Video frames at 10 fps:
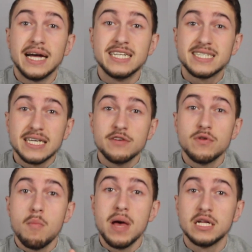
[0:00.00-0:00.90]
And it's
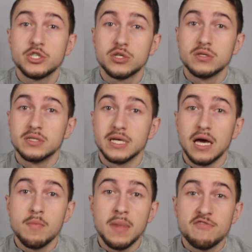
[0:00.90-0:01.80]
even mentioned
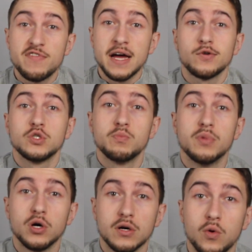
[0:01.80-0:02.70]
in my veterans
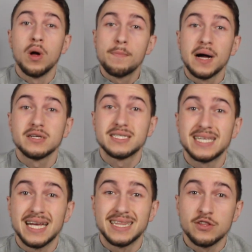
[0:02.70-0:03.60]
book. One pilot
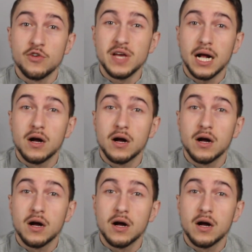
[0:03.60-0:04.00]
said that the Viet